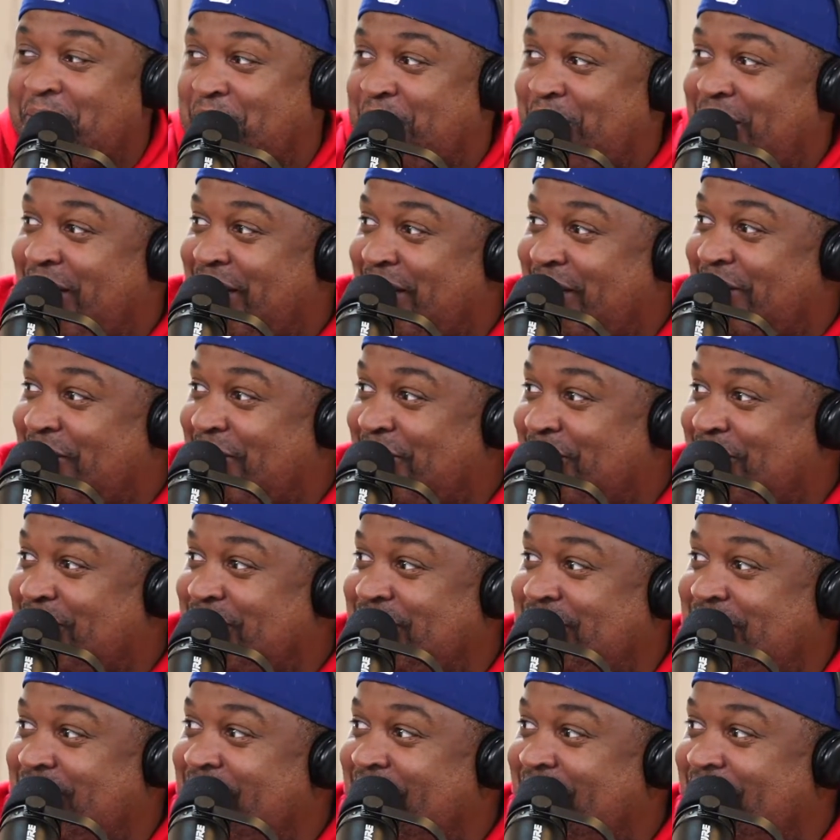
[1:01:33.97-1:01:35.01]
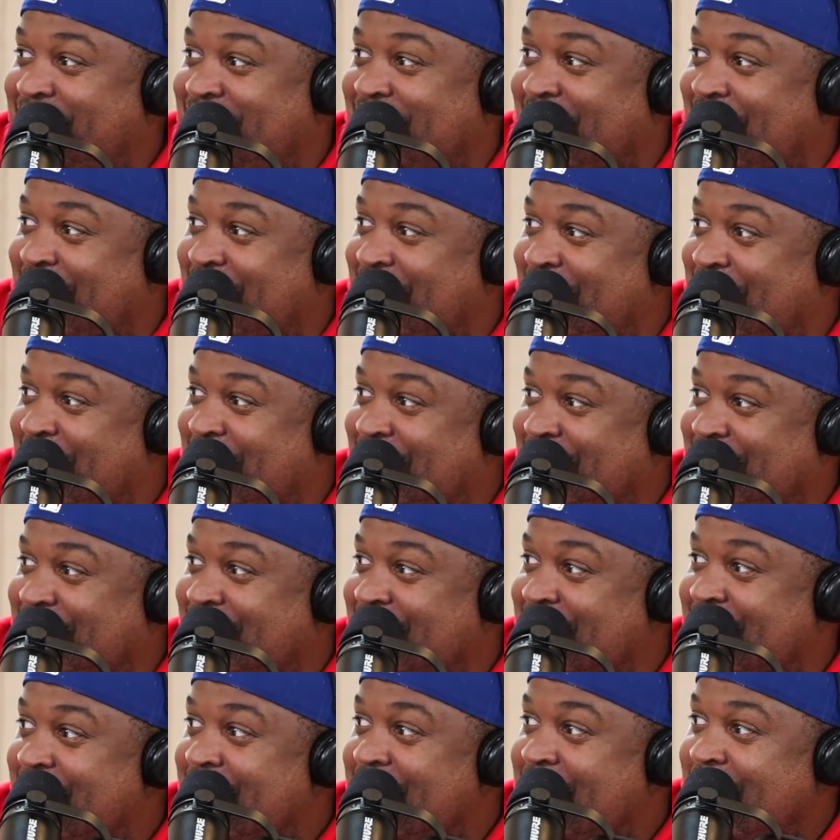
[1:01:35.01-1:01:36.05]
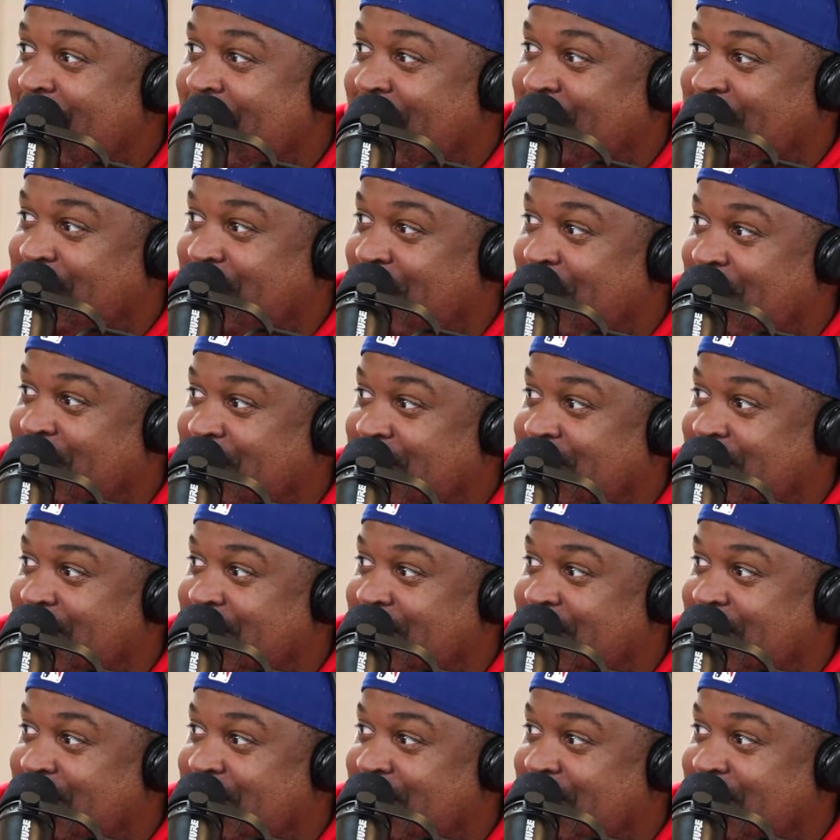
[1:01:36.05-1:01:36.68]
Broncos, Chiefs, and who else? And the Chargers.